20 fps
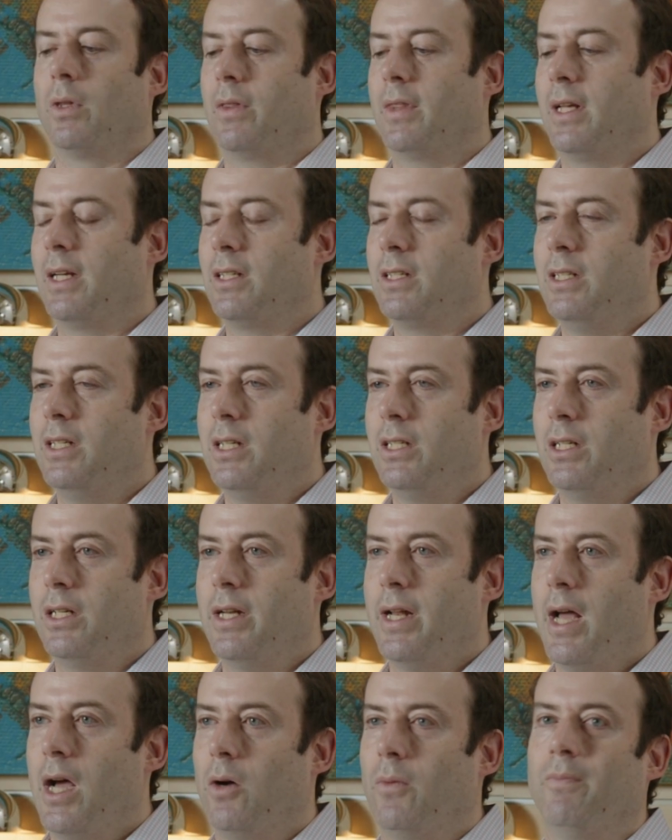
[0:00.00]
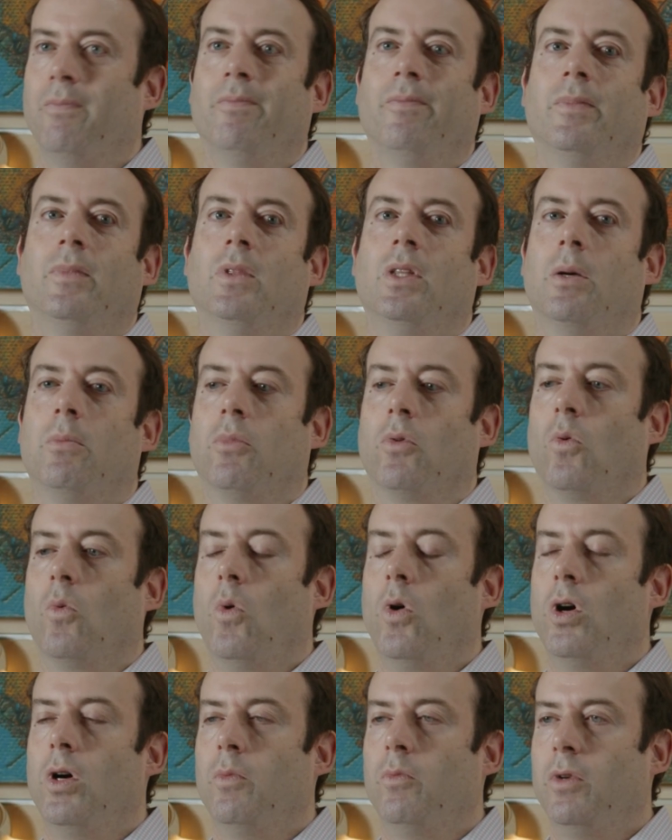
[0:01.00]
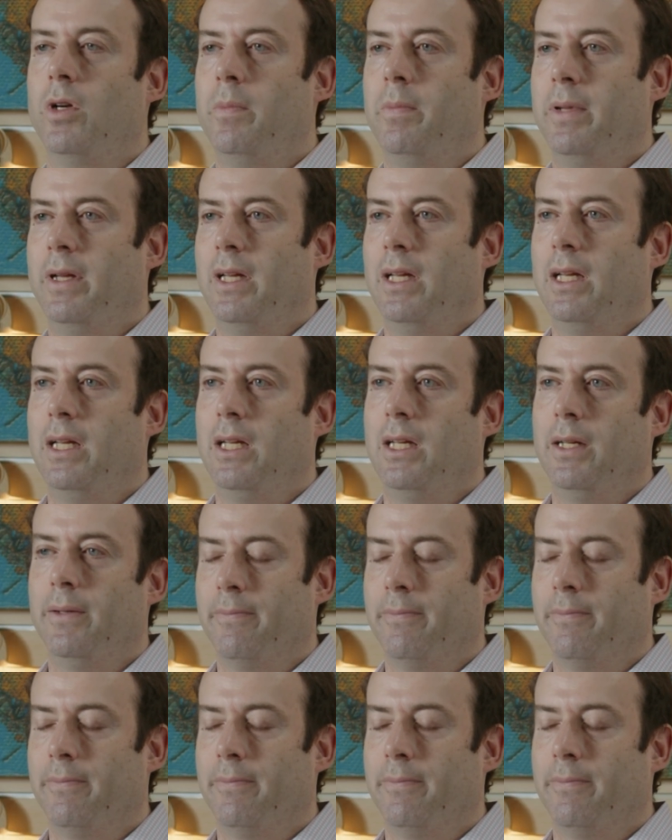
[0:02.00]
Things you need to know. Number one would be